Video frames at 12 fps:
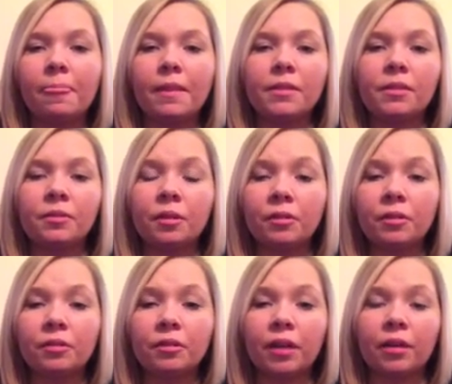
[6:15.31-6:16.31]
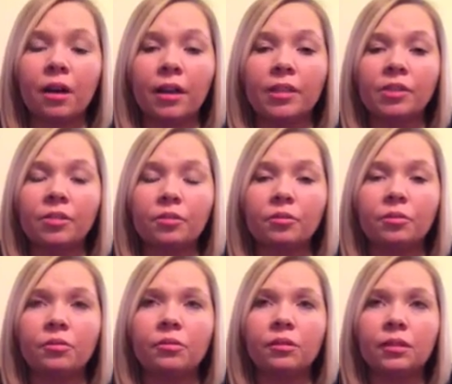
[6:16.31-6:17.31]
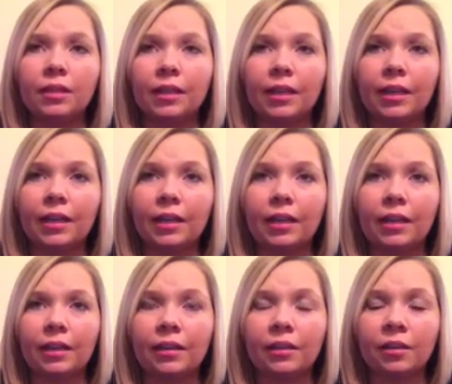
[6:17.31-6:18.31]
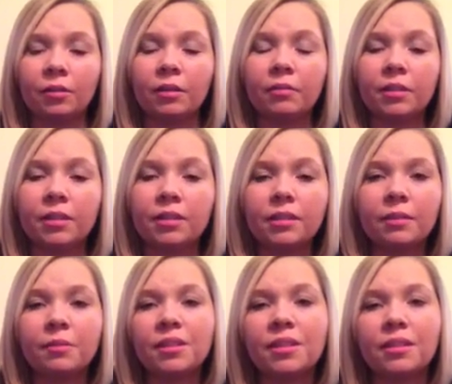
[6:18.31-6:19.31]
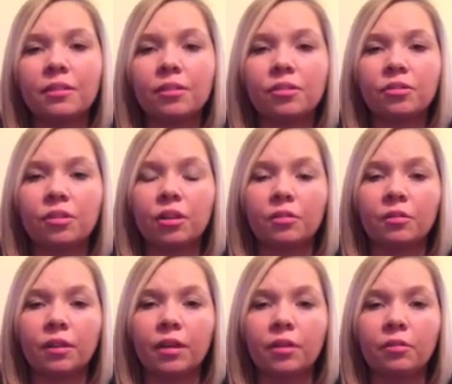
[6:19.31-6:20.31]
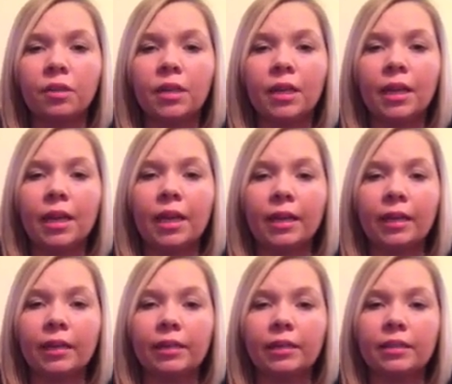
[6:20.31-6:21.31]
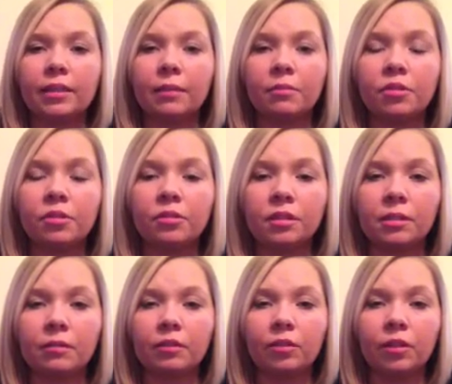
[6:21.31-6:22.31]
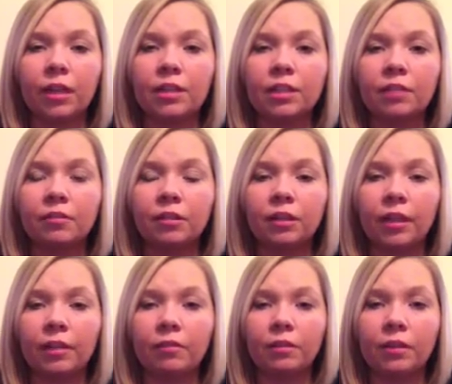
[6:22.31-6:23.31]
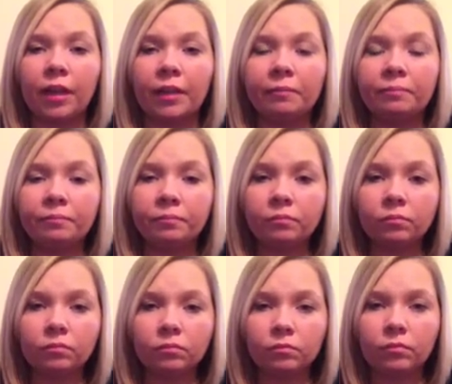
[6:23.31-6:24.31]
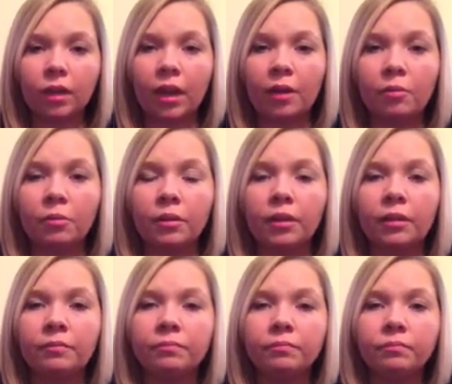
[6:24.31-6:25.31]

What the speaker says: so going throughout high school, it was still a struggle though, and I'm sure some of you guys can relate with that. I would